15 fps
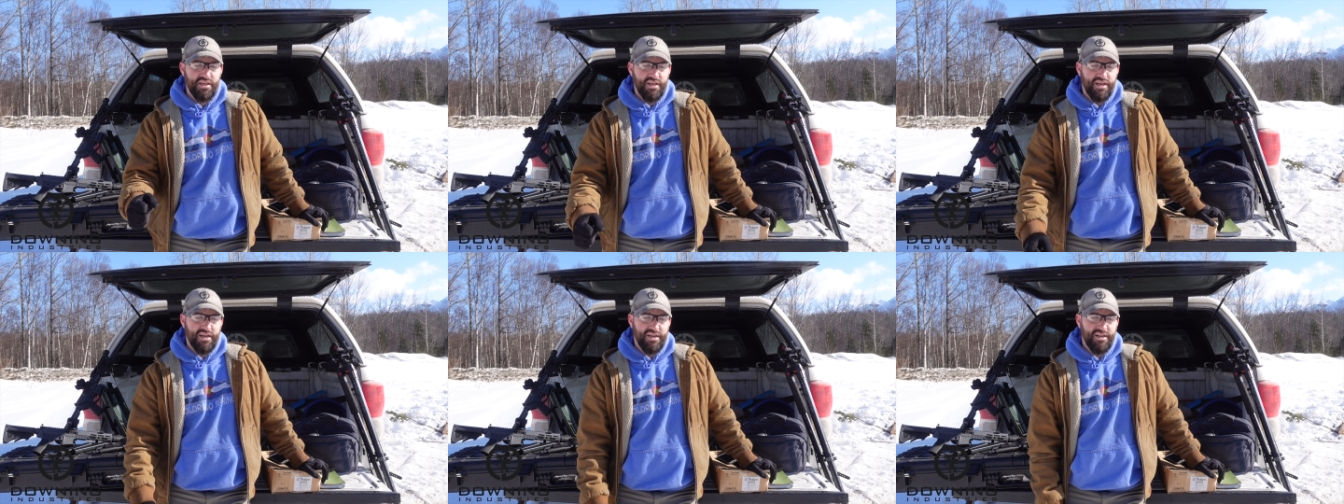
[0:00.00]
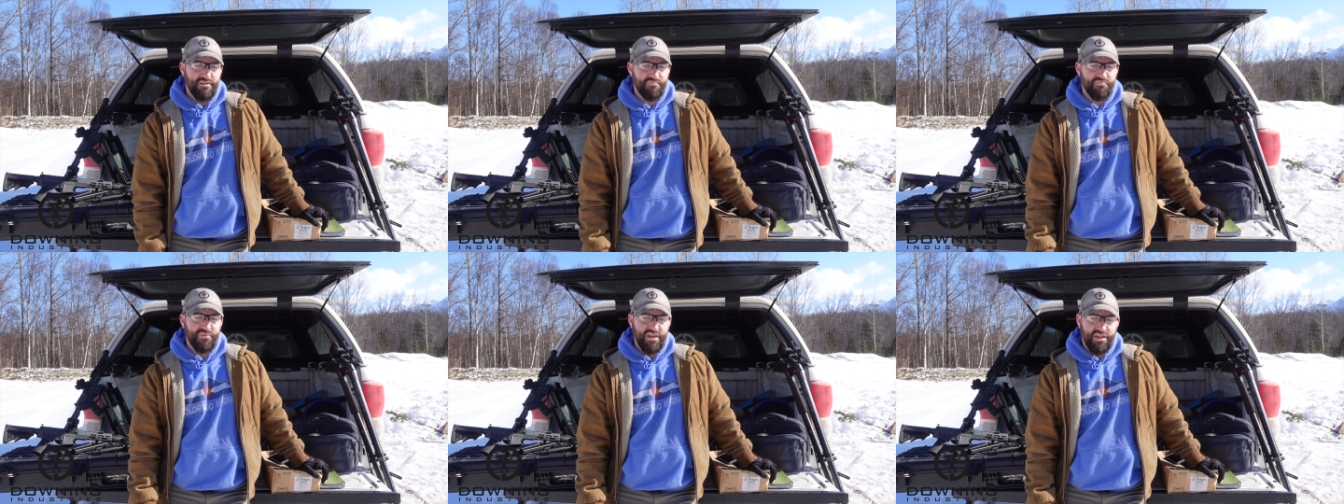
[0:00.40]

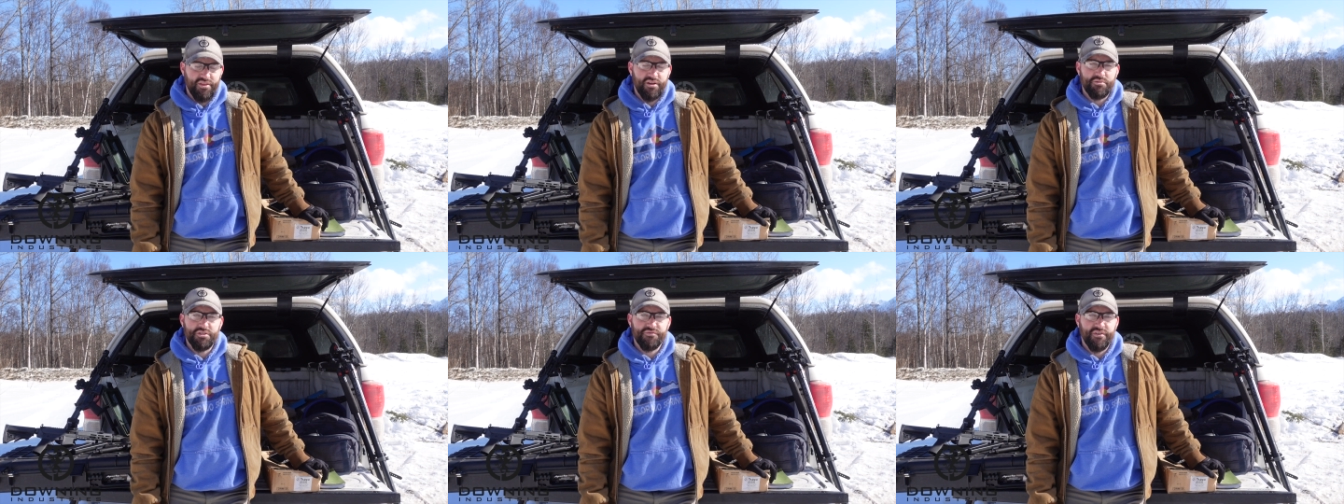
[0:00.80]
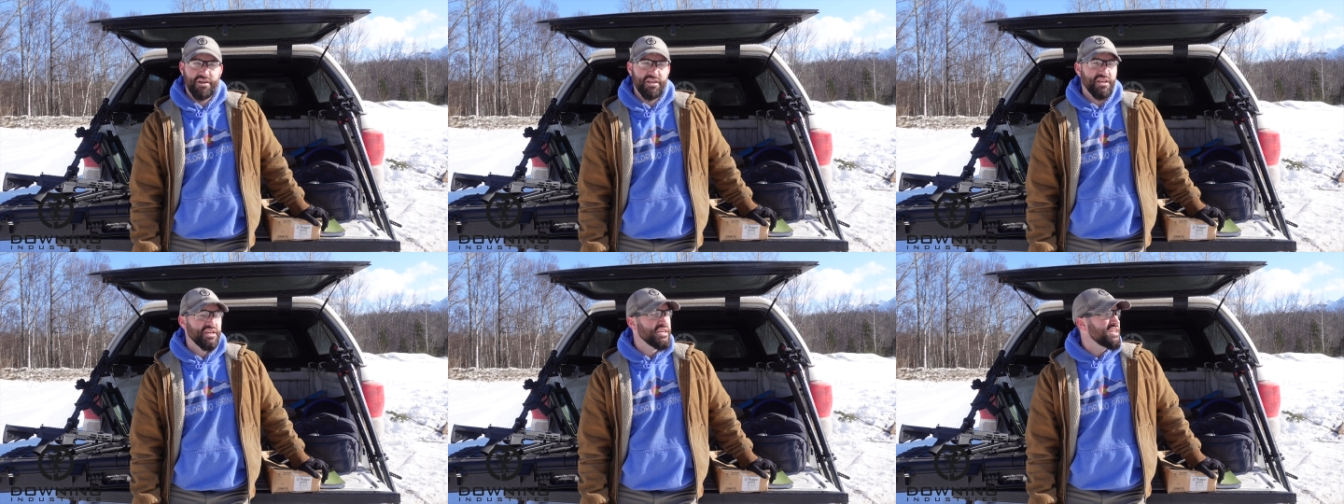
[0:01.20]
Um, I thought it was
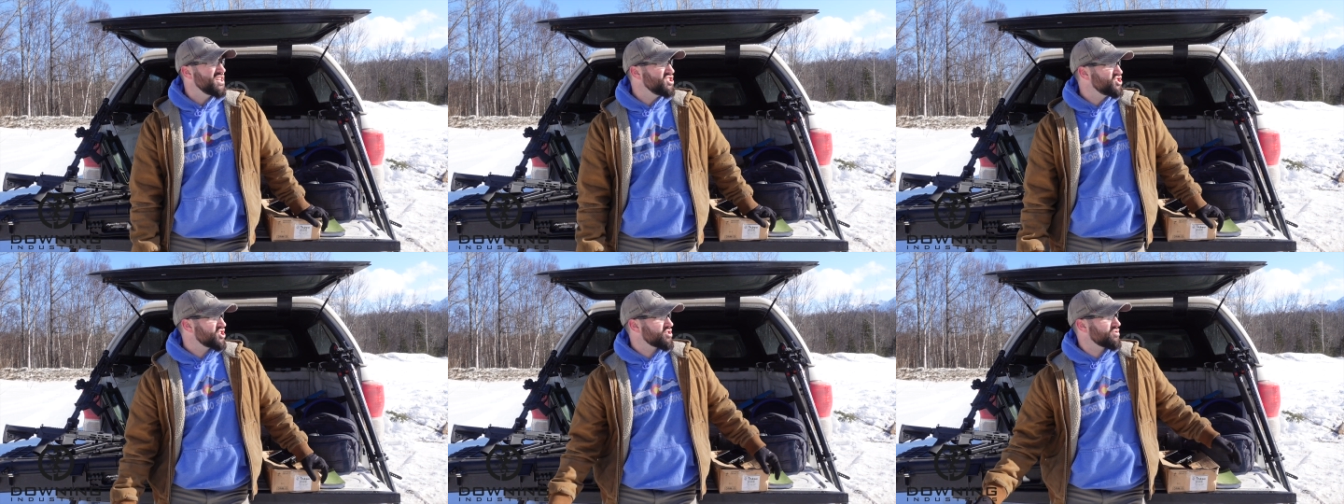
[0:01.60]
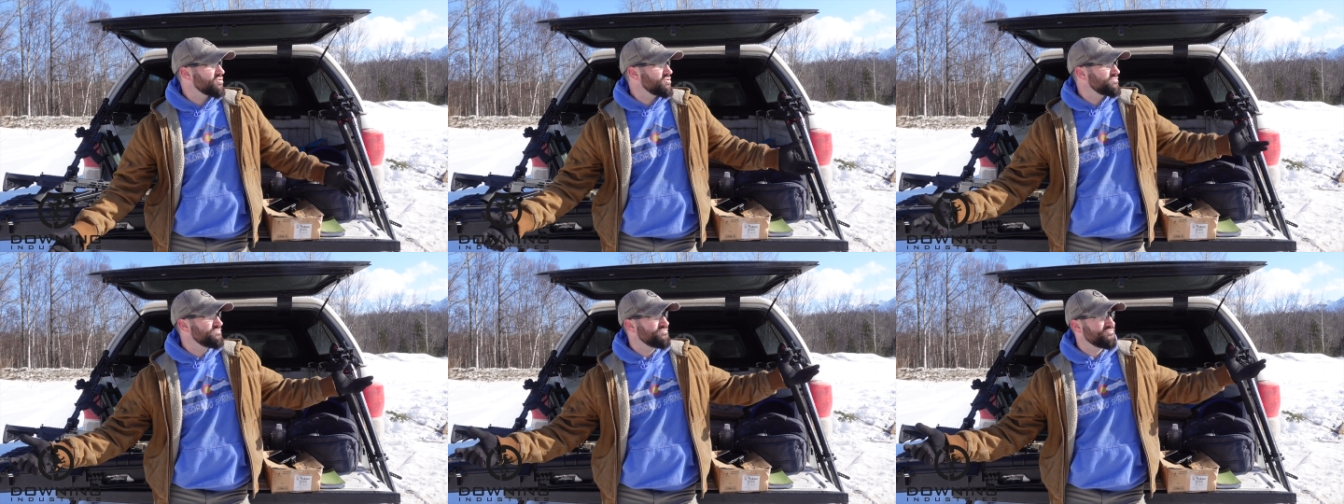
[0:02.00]
fun. In
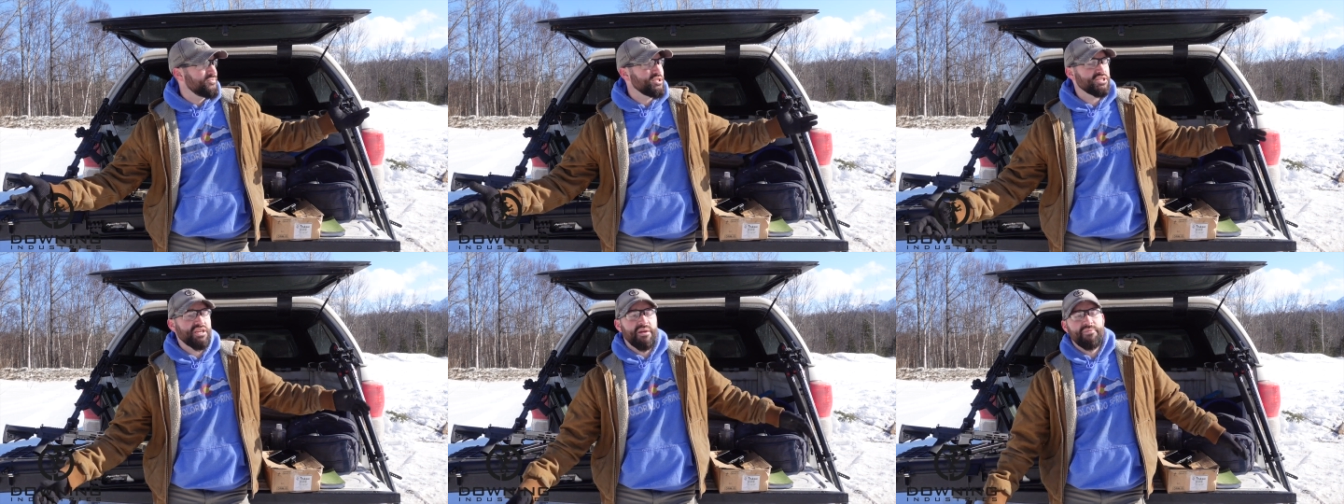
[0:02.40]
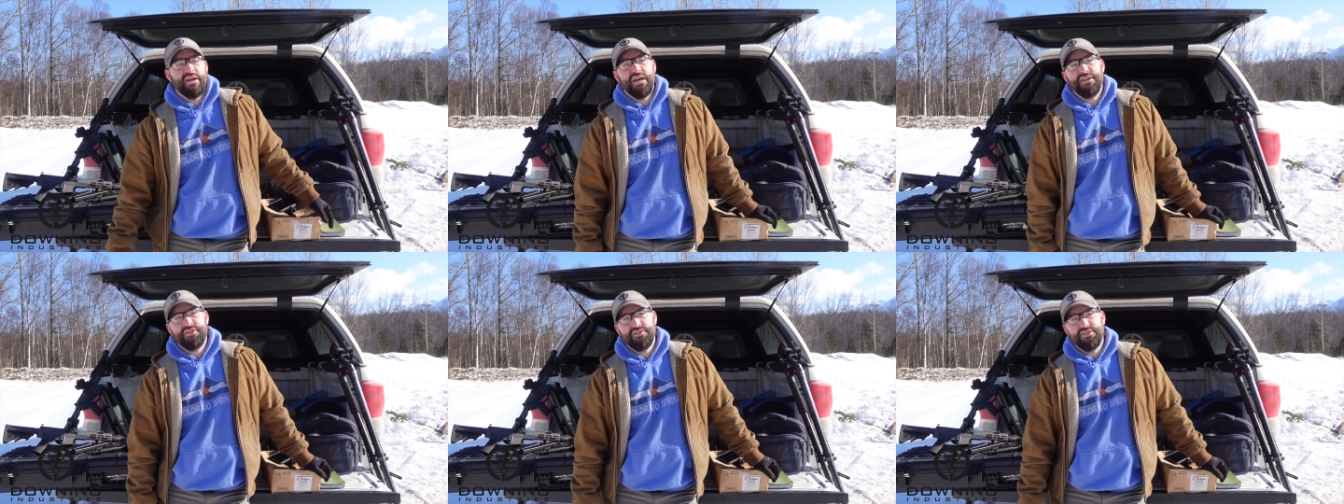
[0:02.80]
general, we just came out
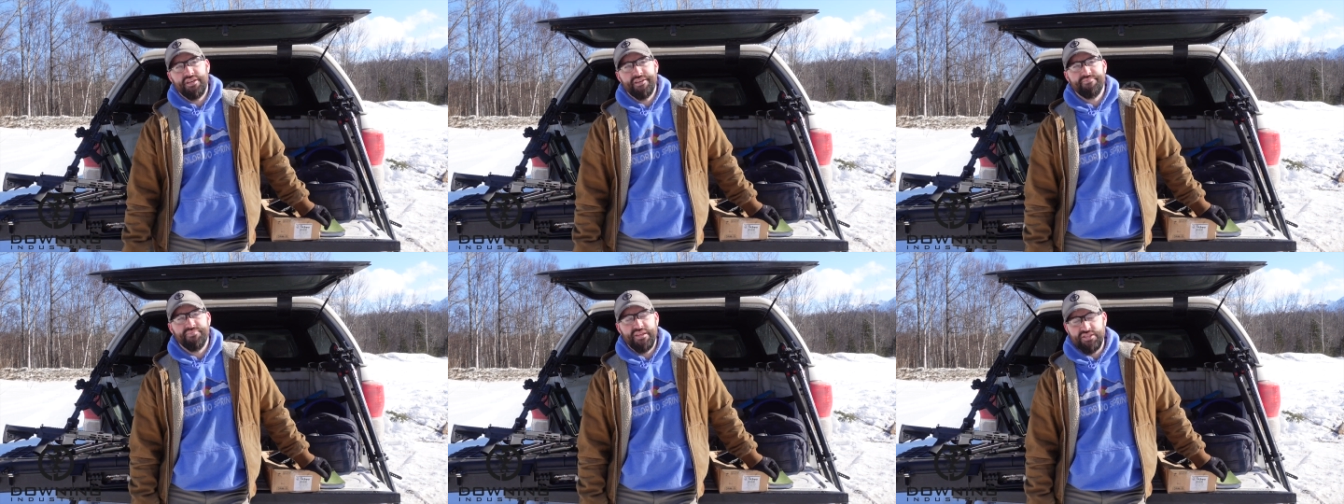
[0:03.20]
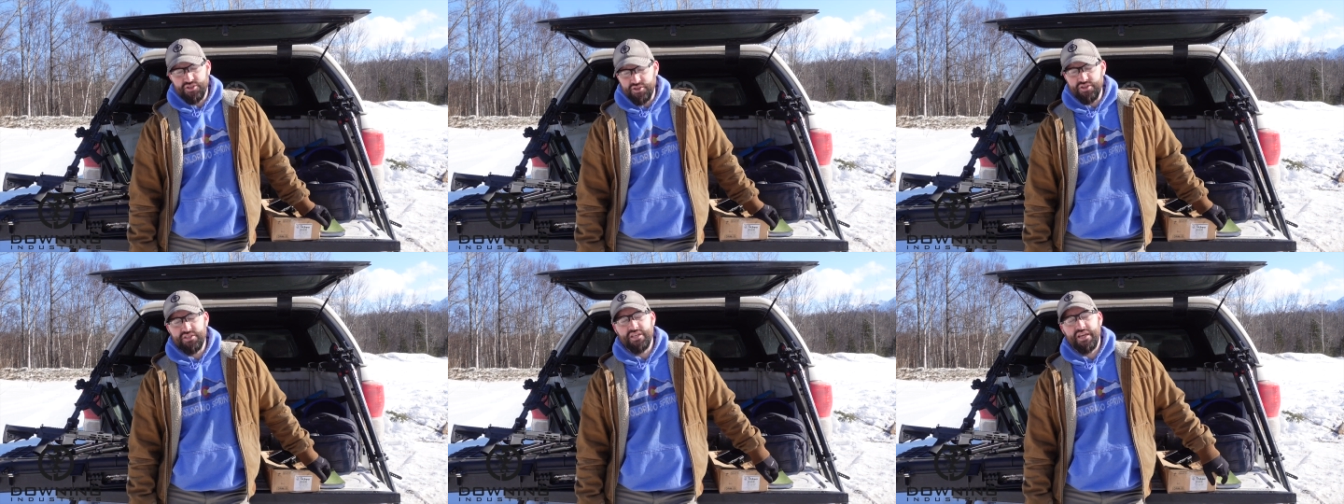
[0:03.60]
had a good day. It's a
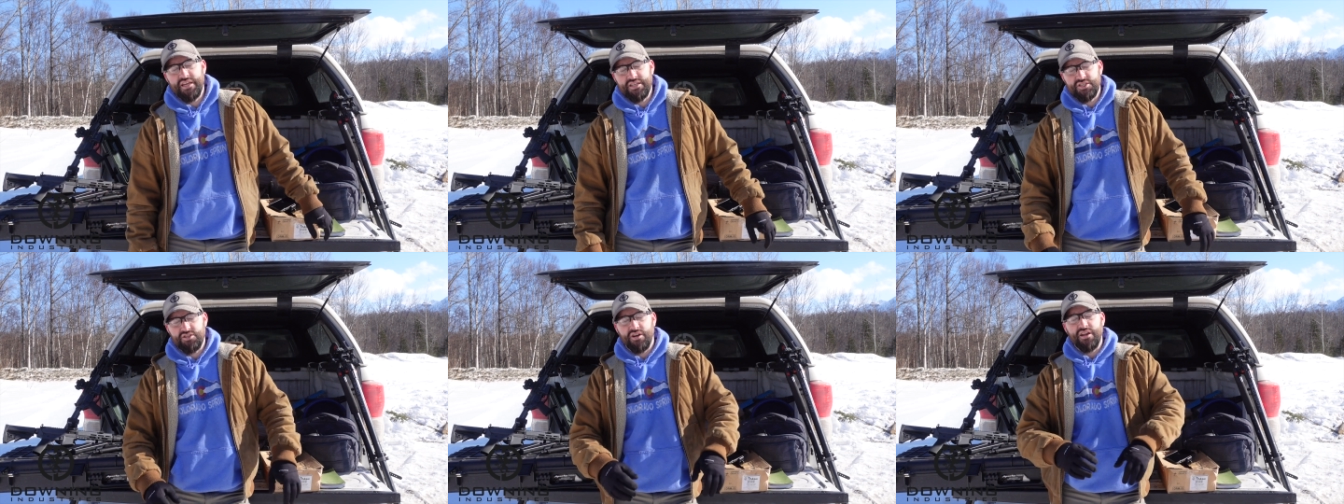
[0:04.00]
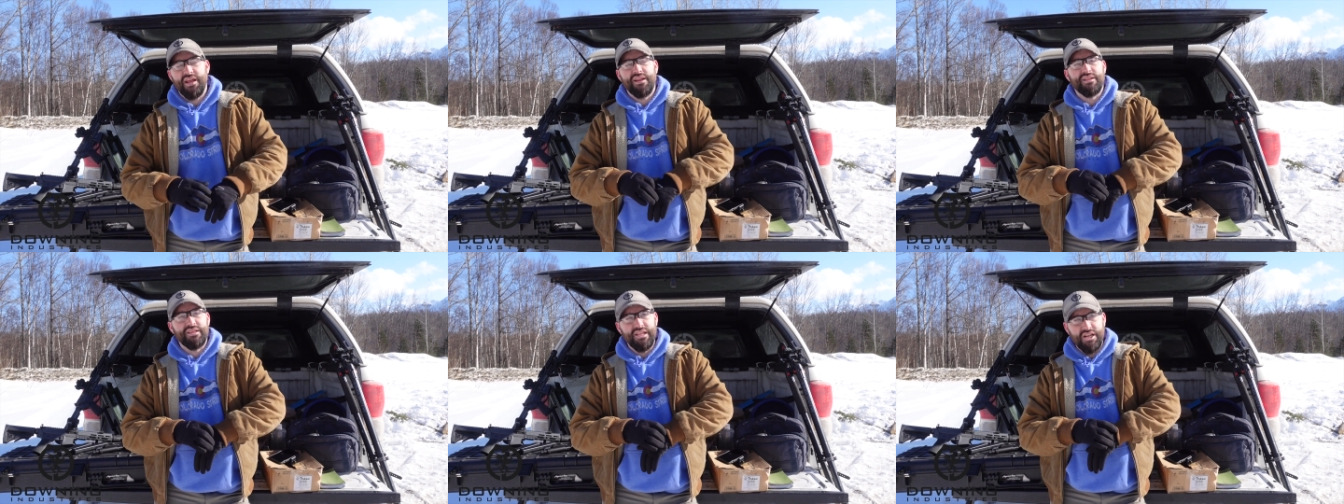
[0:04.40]
good day. It started out
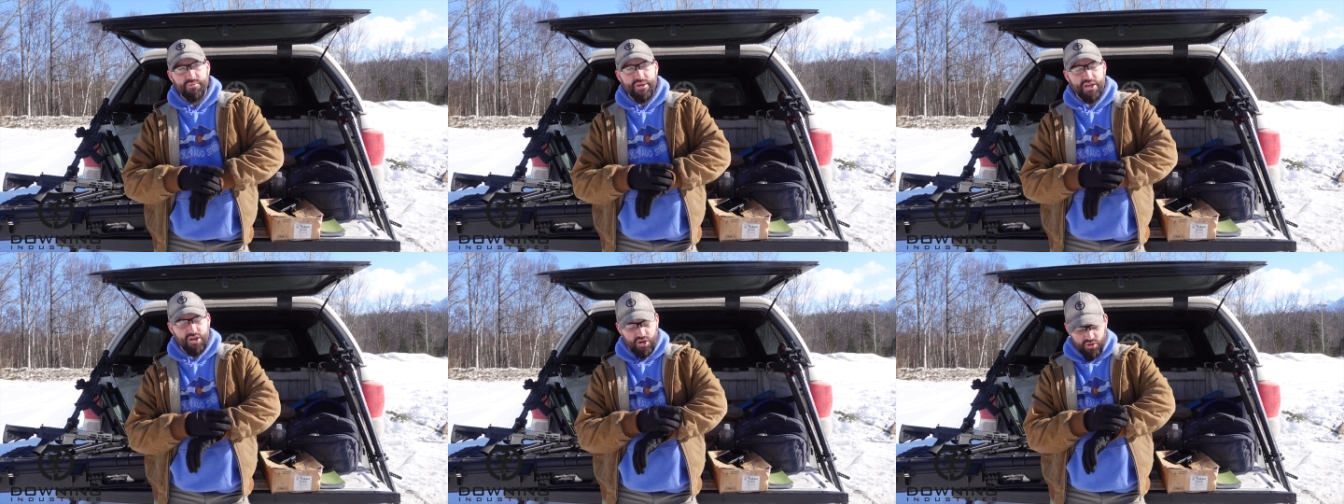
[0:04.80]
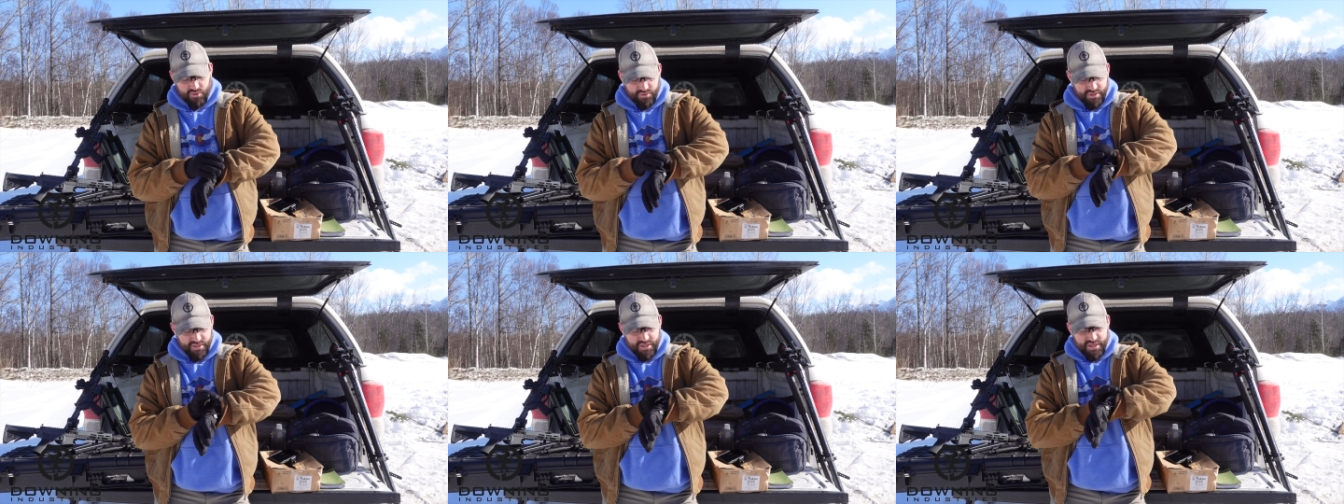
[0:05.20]
a little bit
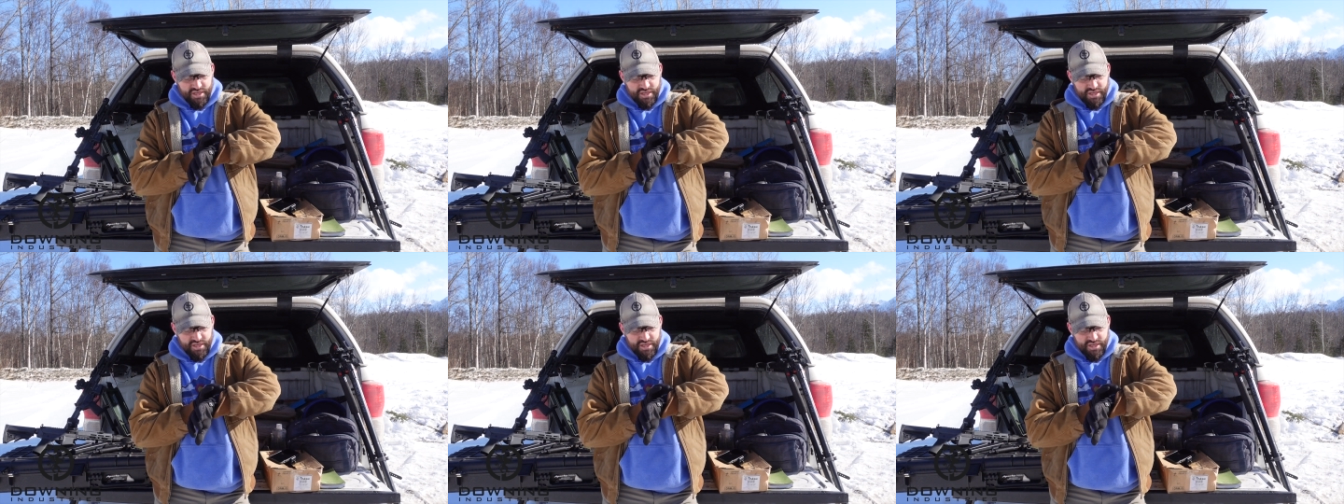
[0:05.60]
cold.